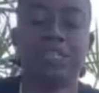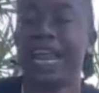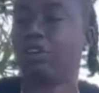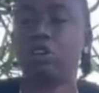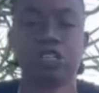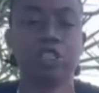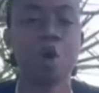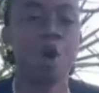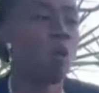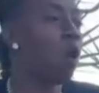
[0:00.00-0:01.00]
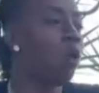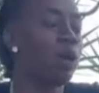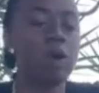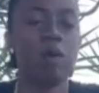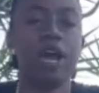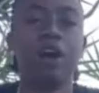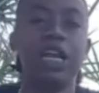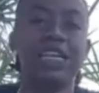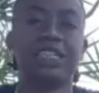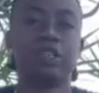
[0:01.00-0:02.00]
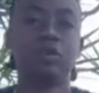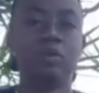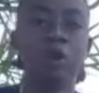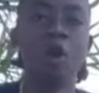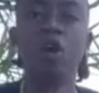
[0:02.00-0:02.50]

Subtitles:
like us? What we ever listen to? Who